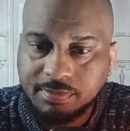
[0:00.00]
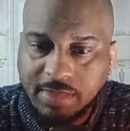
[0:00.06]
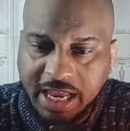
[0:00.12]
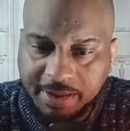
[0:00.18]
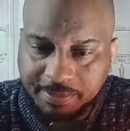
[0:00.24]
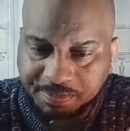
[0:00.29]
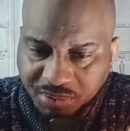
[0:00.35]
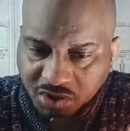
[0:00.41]

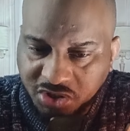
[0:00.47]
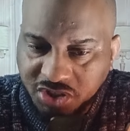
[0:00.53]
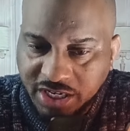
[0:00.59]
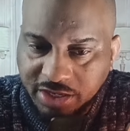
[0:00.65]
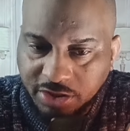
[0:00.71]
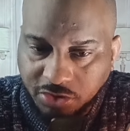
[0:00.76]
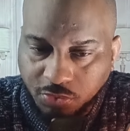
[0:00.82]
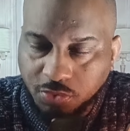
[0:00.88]
And
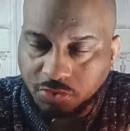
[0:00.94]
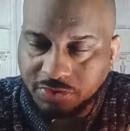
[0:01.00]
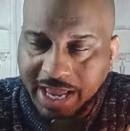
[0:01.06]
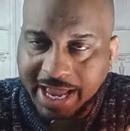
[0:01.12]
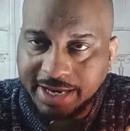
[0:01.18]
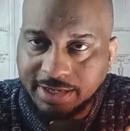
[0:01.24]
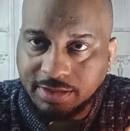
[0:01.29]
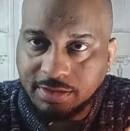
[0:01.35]
pushing through
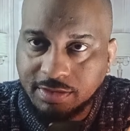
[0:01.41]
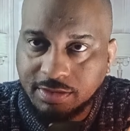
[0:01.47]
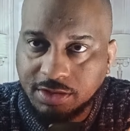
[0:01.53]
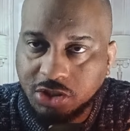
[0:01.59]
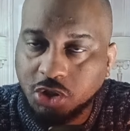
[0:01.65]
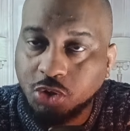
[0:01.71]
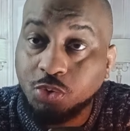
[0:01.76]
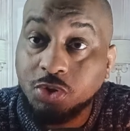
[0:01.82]
that
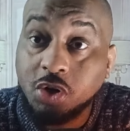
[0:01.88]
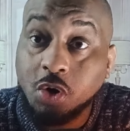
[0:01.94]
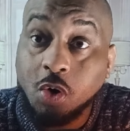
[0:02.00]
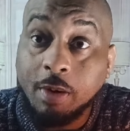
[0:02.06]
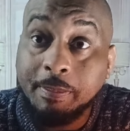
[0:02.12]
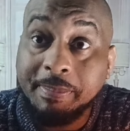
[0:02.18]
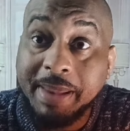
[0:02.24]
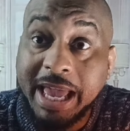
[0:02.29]
to
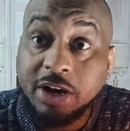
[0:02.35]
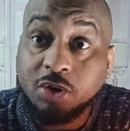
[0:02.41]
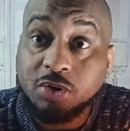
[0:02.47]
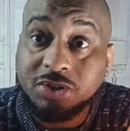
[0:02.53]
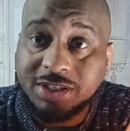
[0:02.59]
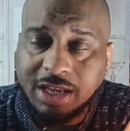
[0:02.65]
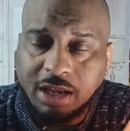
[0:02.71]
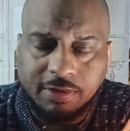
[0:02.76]
your
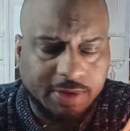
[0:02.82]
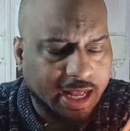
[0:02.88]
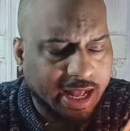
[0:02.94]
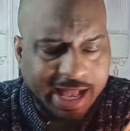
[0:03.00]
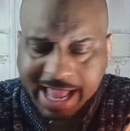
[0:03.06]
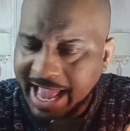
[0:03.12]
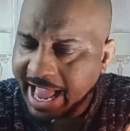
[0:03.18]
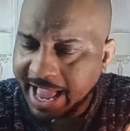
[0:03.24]
better self.